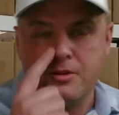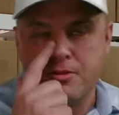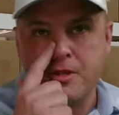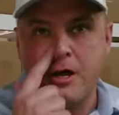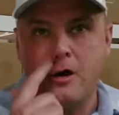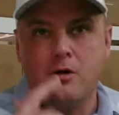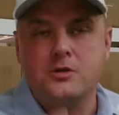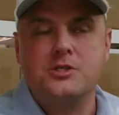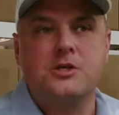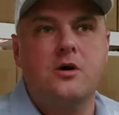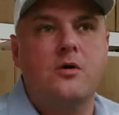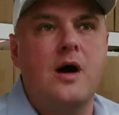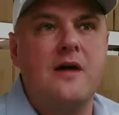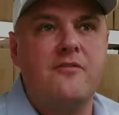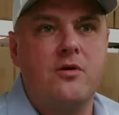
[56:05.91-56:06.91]
No. So
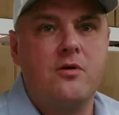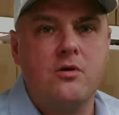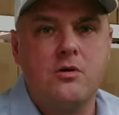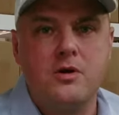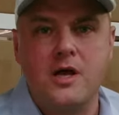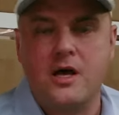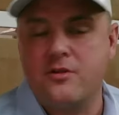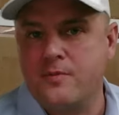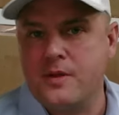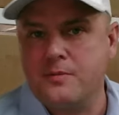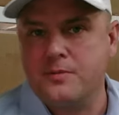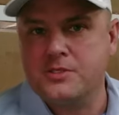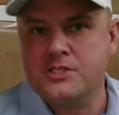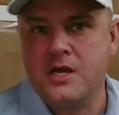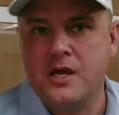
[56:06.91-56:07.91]
I've heard other
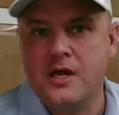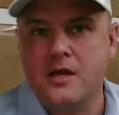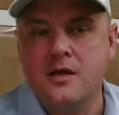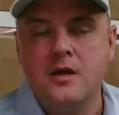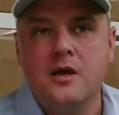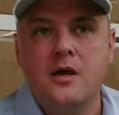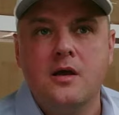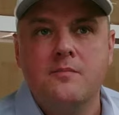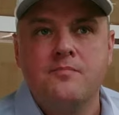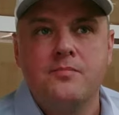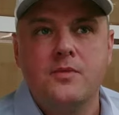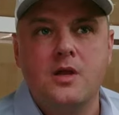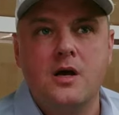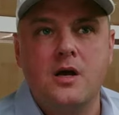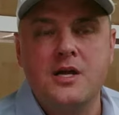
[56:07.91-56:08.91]
people say
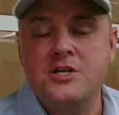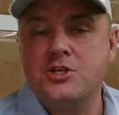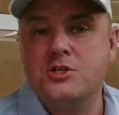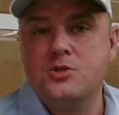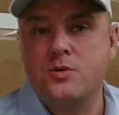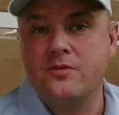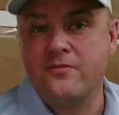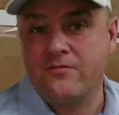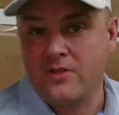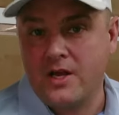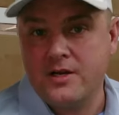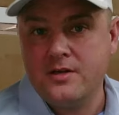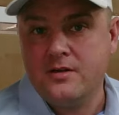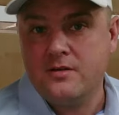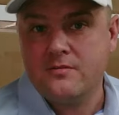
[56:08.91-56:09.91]
issues with
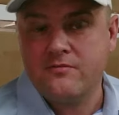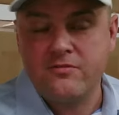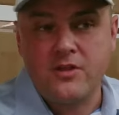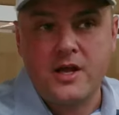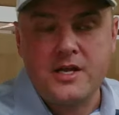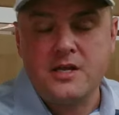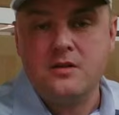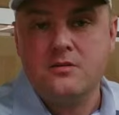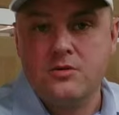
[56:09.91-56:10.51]
flooding.